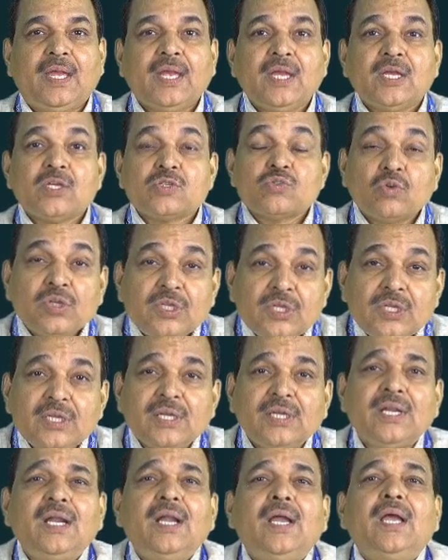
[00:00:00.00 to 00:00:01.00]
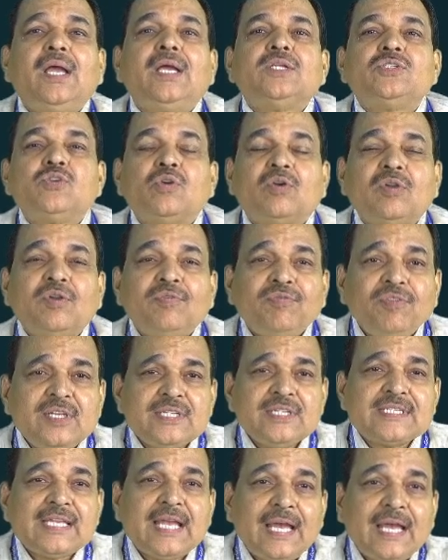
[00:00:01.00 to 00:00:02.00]
So here geography
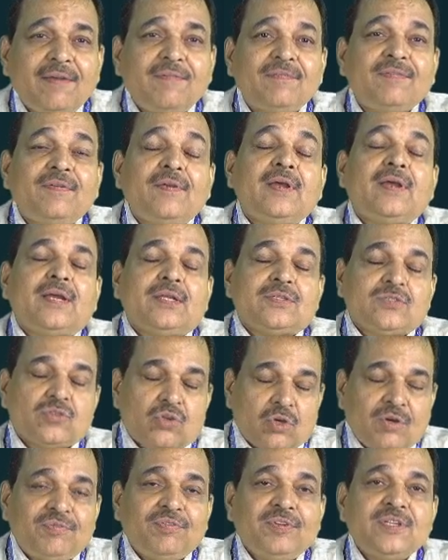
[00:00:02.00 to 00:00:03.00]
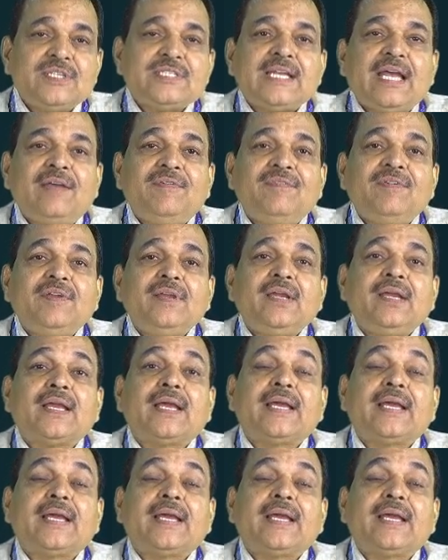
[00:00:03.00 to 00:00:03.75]
is having